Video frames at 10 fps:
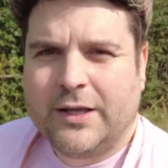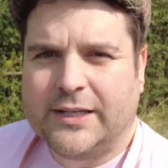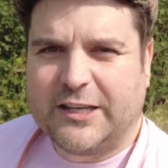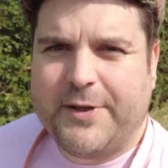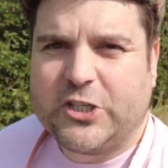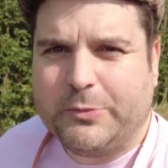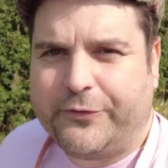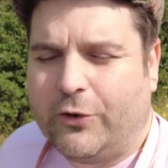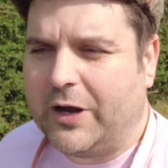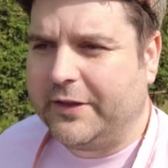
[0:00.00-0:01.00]
As I mentioned
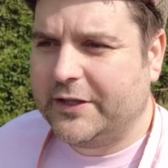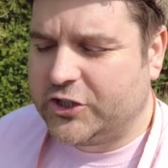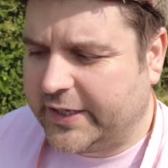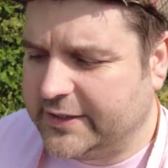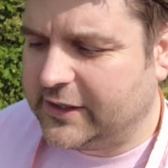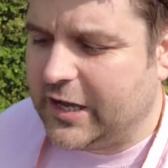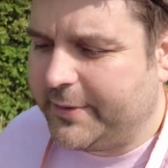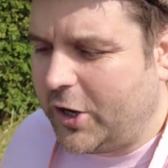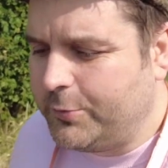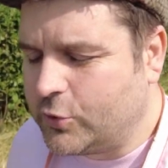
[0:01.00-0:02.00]
before, I think the chickens are
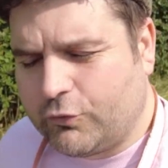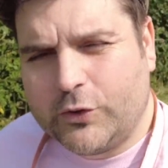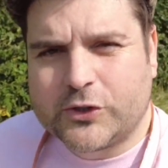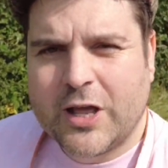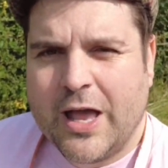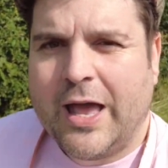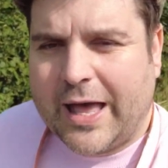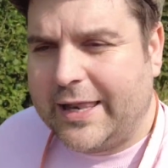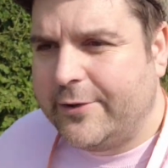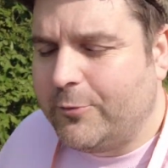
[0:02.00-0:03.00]
coming home to roost
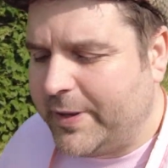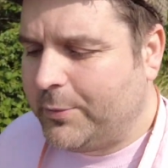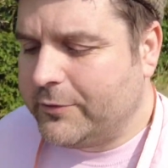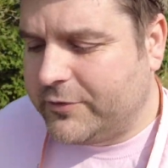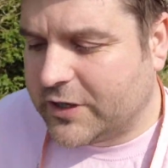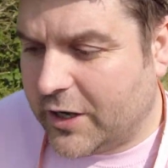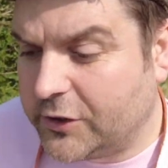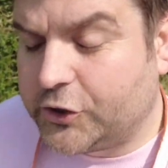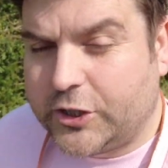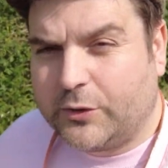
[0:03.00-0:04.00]
a little bit with
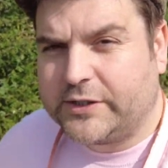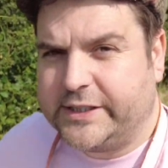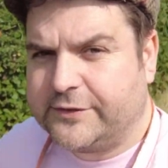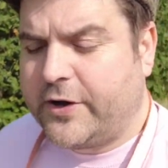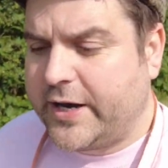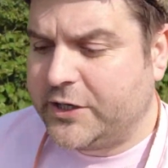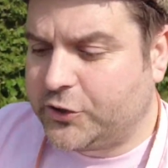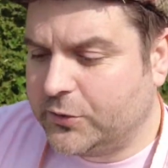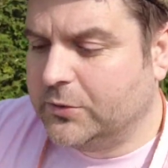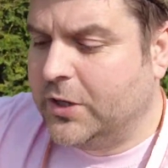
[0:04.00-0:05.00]
regards Chelsea's
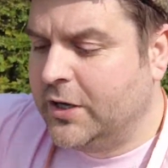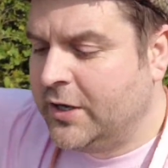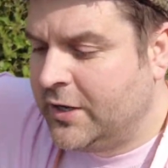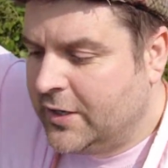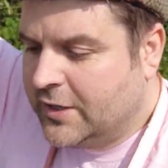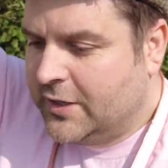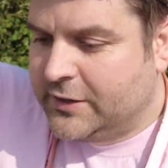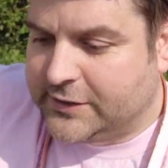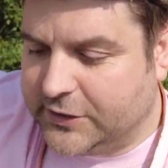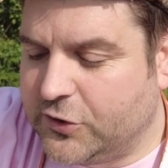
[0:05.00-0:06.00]
financial
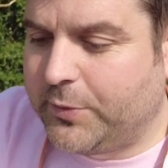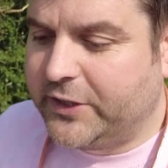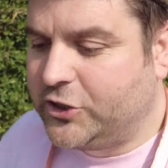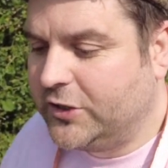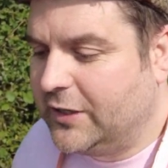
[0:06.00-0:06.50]
situation.